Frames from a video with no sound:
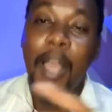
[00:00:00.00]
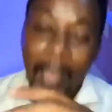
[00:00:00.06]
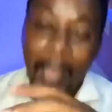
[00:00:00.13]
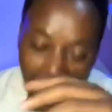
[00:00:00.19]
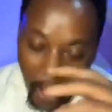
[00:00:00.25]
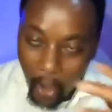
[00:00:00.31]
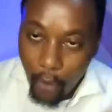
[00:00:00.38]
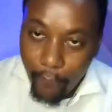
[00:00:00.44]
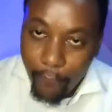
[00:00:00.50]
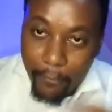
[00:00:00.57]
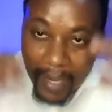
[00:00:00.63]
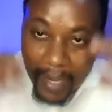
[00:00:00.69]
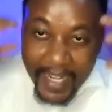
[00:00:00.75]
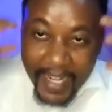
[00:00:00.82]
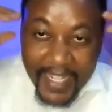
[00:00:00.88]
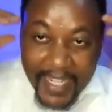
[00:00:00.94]
of
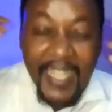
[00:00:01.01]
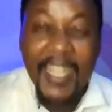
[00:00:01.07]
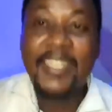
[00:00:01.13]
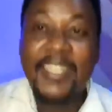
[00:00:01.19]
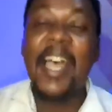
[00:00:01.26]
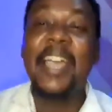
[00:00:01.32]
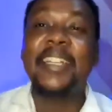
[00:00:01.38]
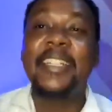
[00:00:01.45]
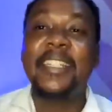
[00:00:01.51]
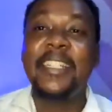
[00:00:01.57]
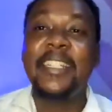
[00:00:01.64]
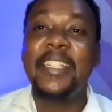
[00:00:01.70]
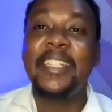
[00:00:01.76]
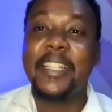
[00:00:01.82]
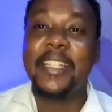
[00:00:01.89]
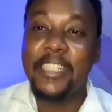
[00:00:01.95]
Mandela's idea,
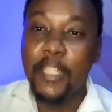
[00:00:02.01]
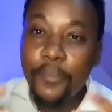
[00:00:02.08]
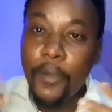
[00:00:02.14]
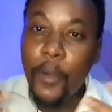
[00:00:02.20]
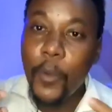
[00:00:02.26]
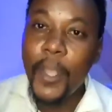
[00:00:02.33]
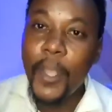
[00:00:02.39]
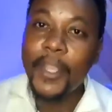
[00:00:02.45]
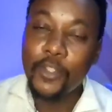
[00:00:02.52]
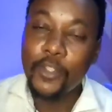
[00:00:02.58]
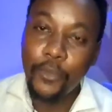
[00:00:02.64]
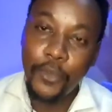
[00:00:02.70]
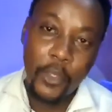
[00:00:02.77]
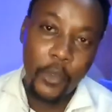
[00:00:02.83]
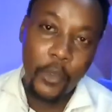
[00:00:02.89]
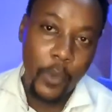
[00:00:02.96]
self-awareness of who he
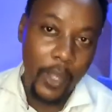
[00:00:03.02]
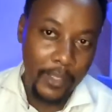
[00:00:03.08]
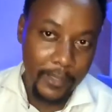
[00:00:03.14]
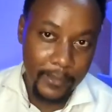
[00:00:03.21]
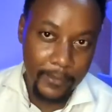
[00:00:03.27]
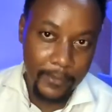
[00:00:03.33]
was.